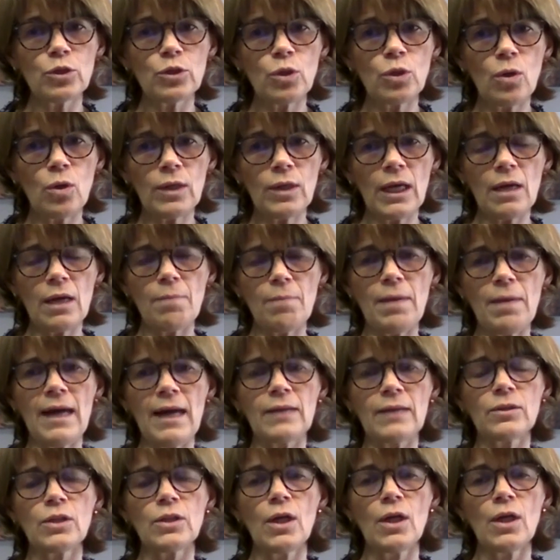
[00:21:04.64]
talking
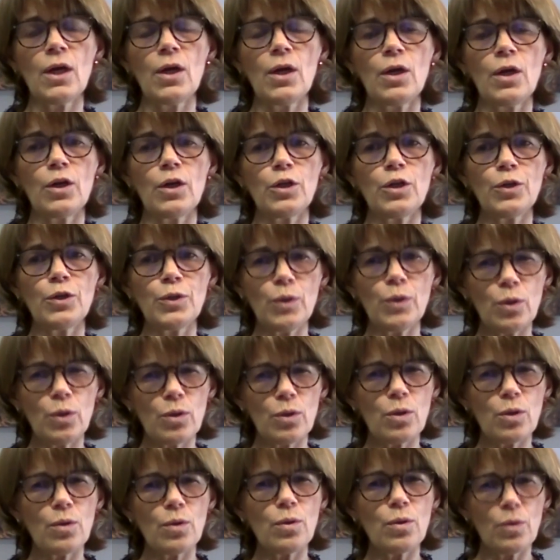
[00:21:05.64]
about your
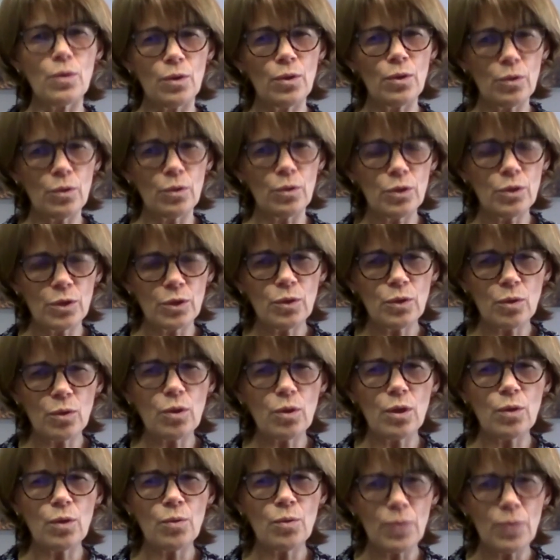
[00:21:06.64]

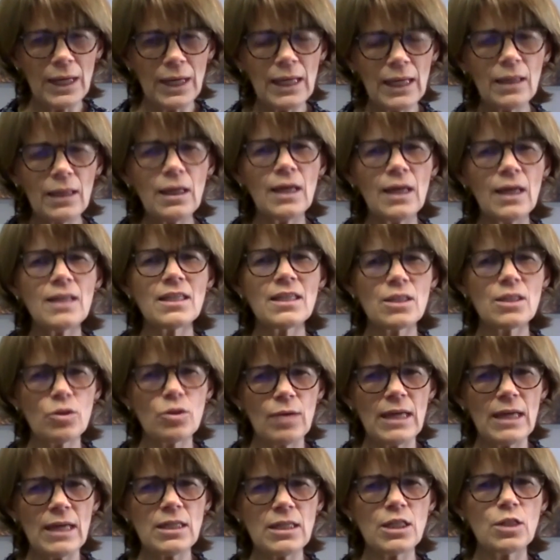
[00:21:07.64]
real
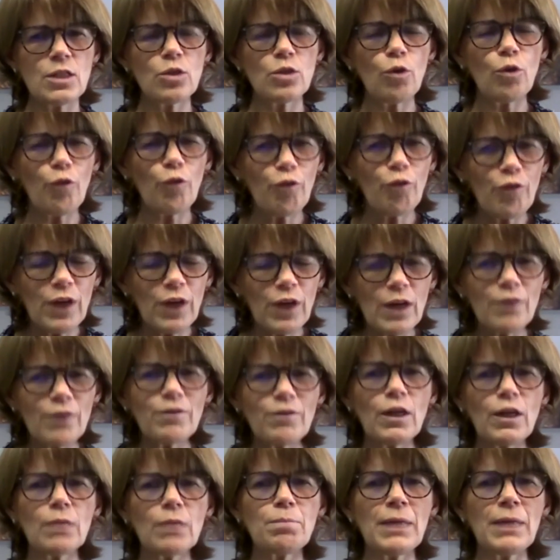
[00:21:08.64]
stress, your fear of
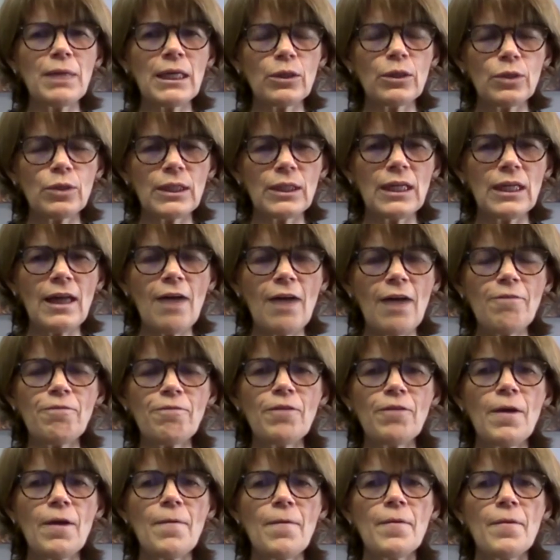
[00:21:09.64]
not being good enough,
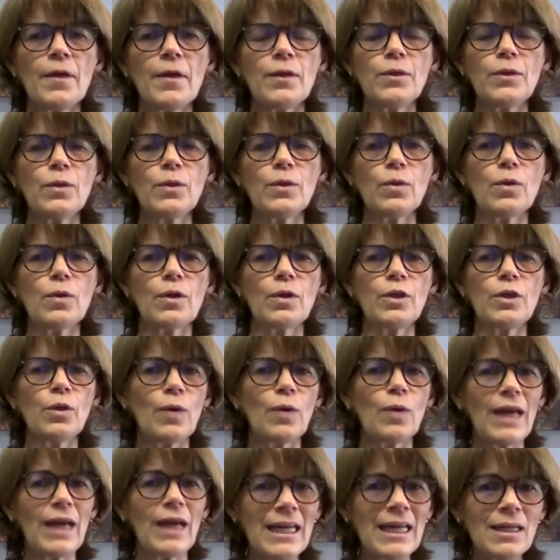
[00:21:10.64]

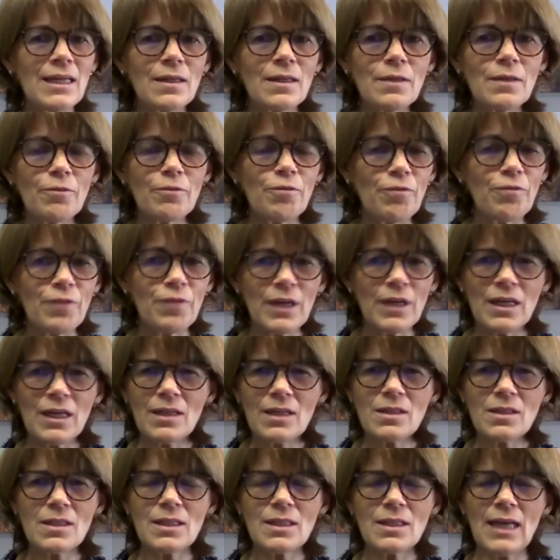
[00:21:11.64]
your inner
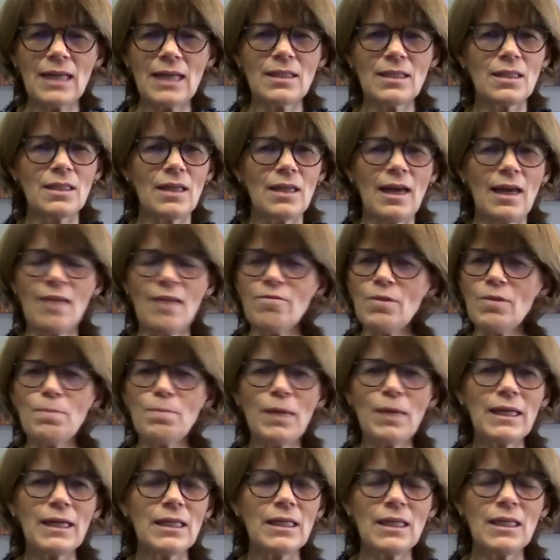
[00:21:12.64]
fears that
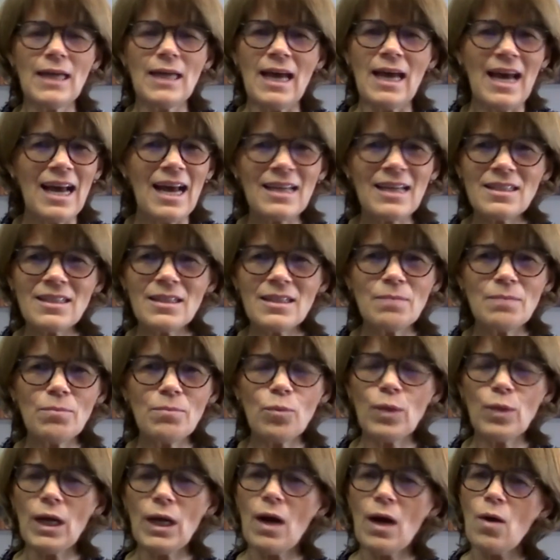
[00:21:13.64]
everybody has them.
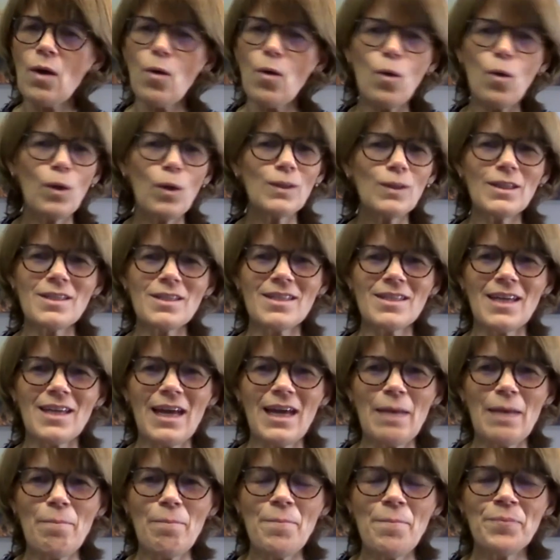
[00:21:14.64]
We are all the
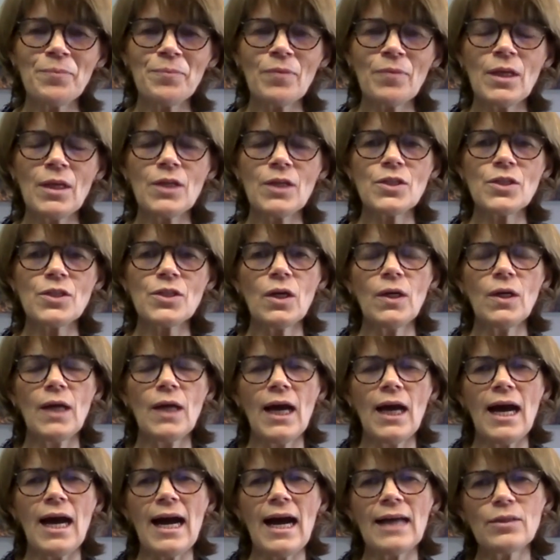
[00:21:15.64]
same. So
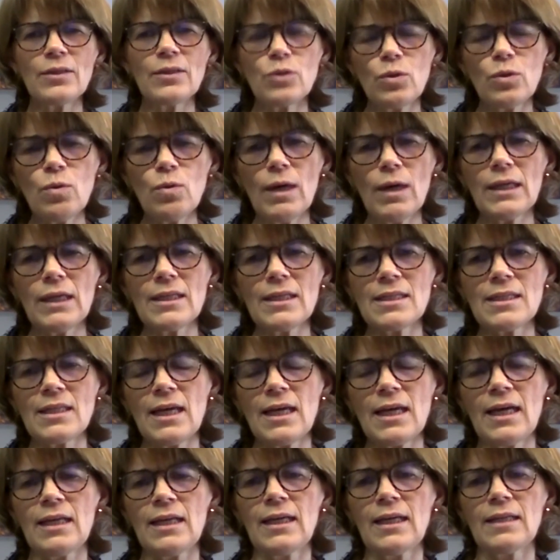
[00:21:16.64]
I do want to
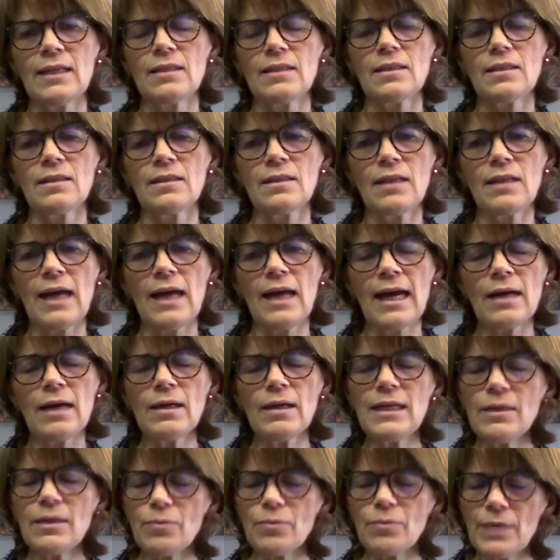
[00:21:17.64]
say that I
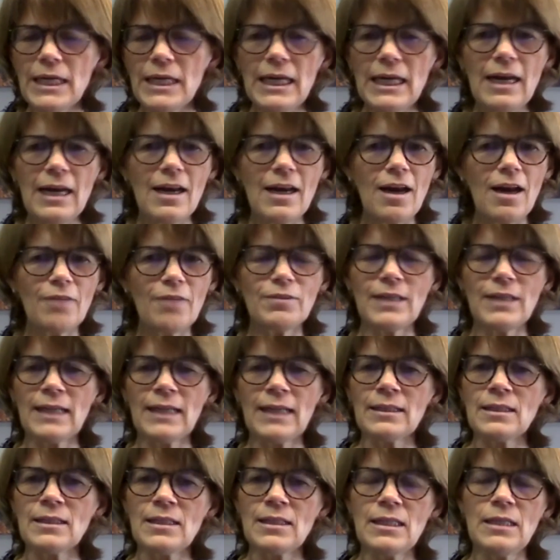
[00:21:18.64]
really love that
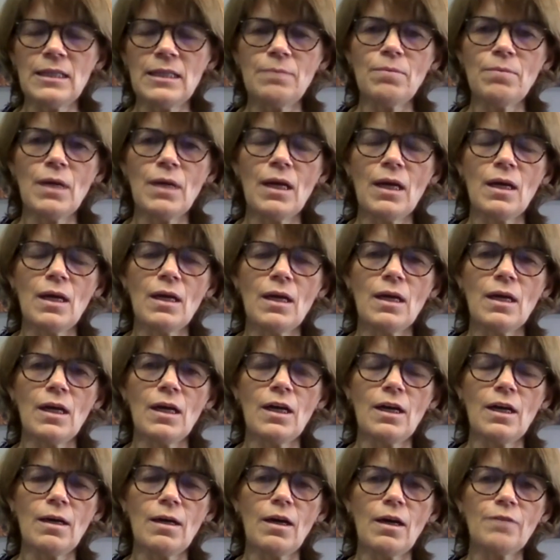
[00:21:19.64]
theme
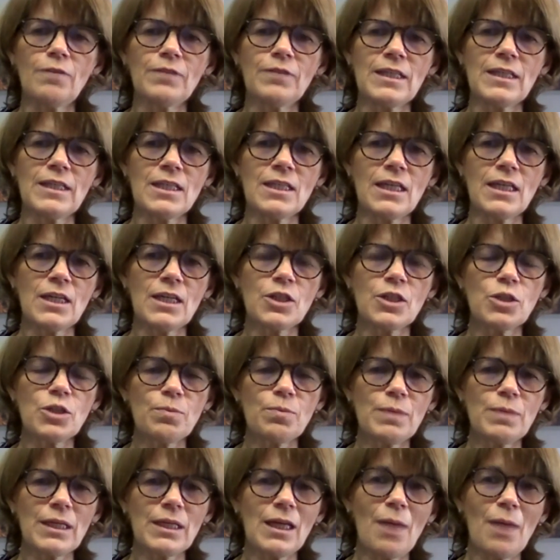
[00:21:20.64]
of this year,
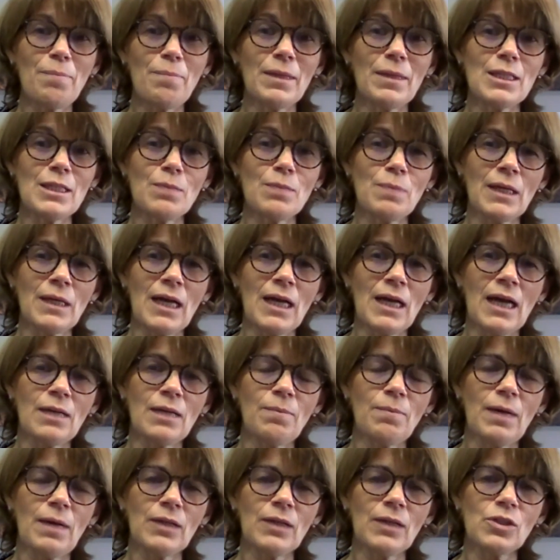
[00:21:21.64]
Speak Up and Speak Out
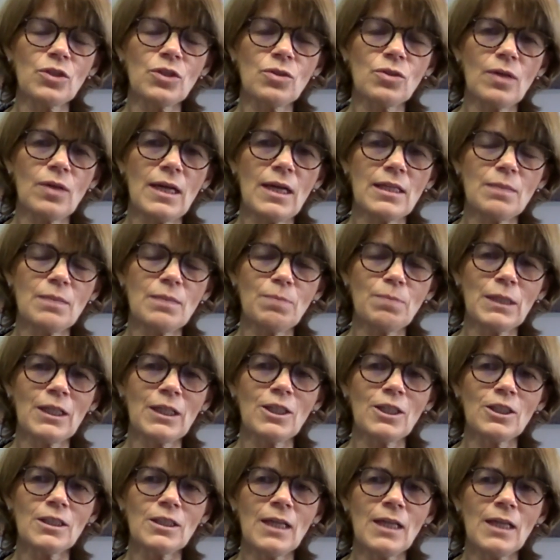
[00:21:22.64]
about stress,
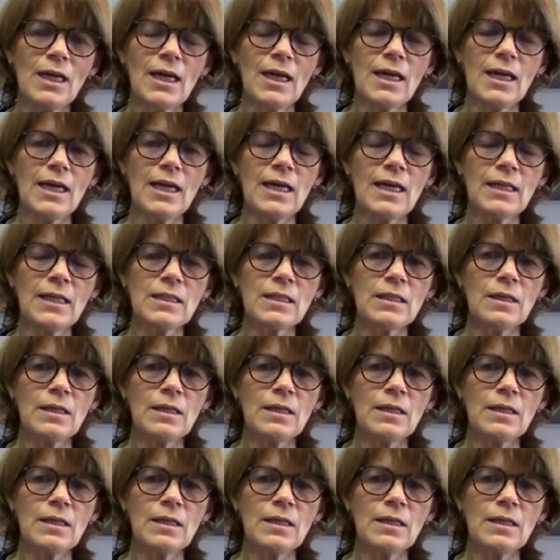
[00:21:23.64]
because it